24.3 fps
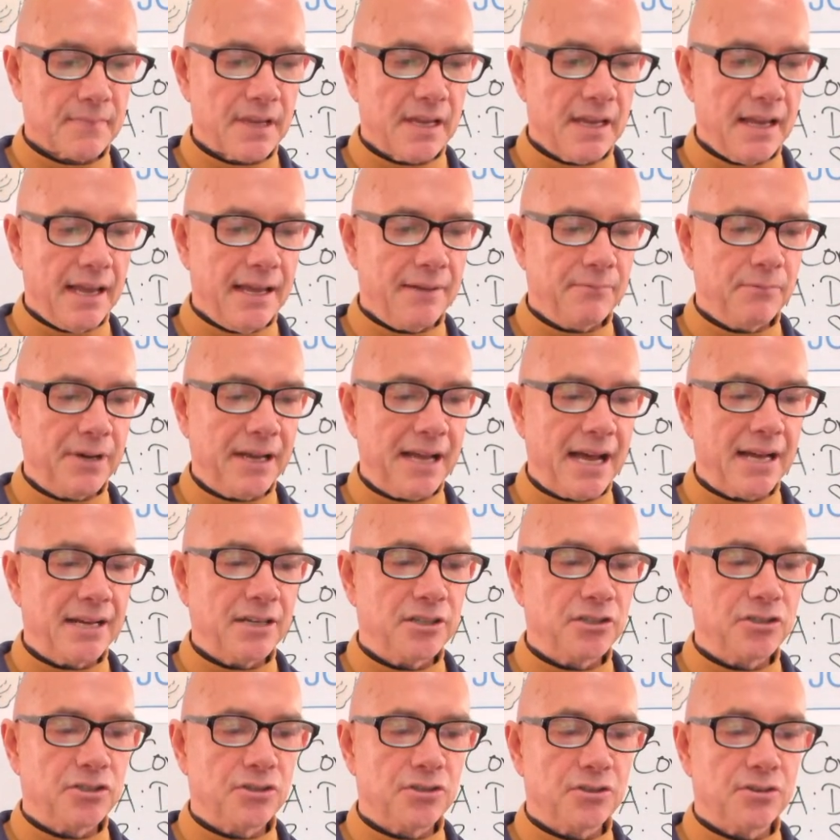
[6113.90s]
And we got
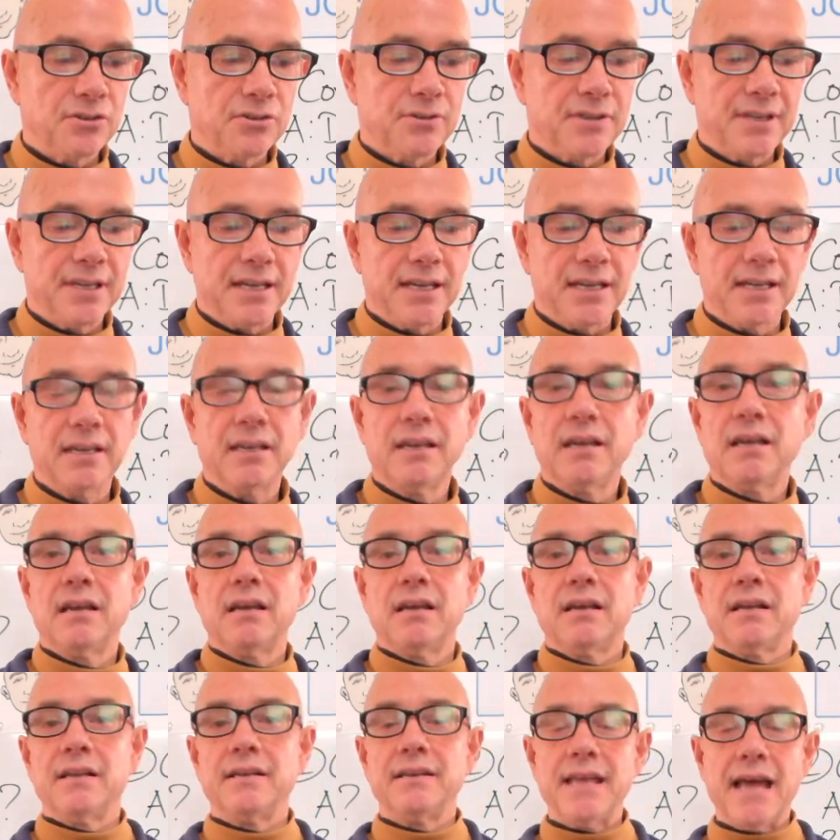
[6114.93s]
to do the,
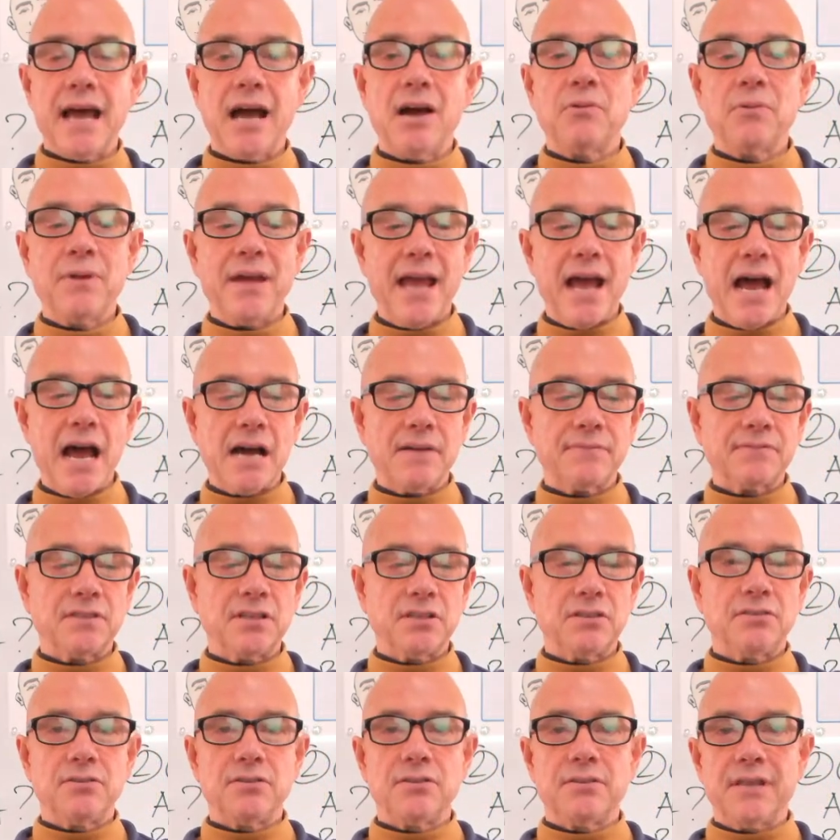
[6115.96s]
now we have to
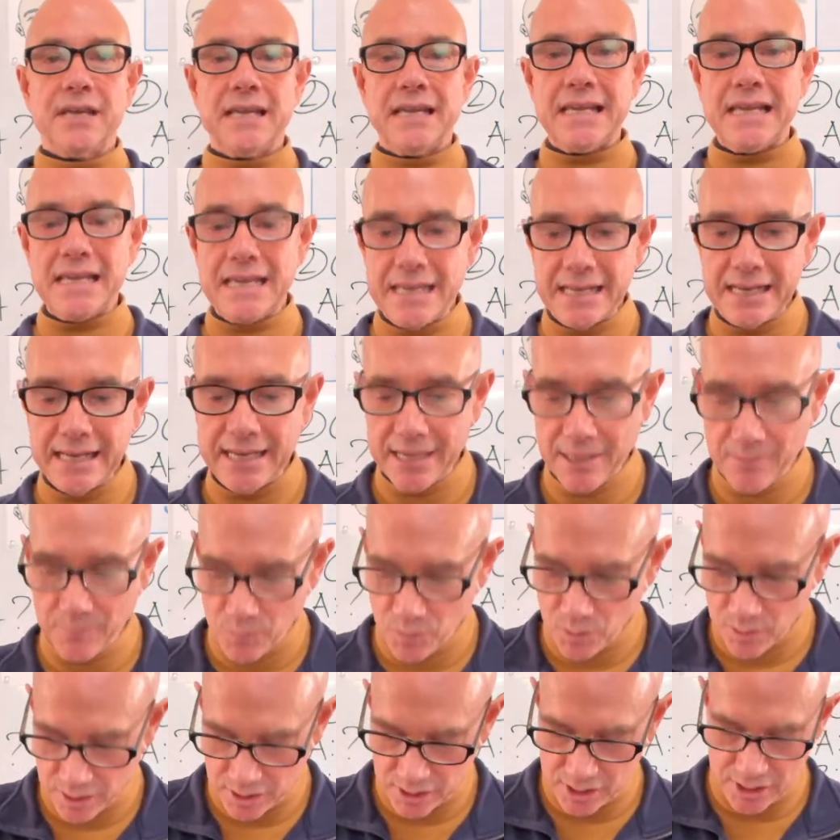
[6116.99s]
do the idiom
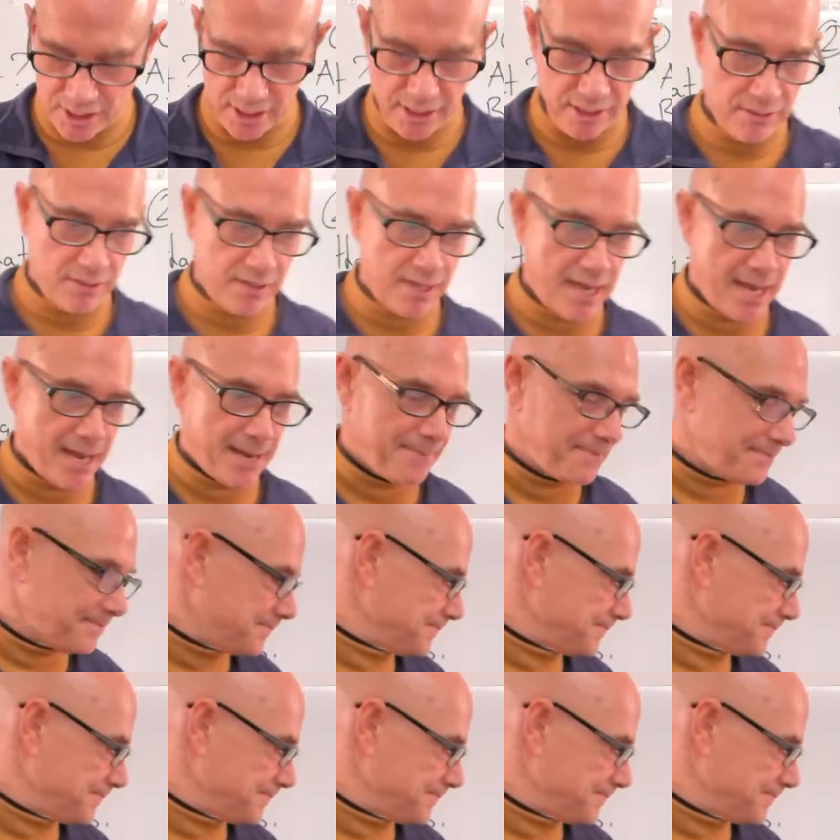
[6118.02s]
worksheet, okay?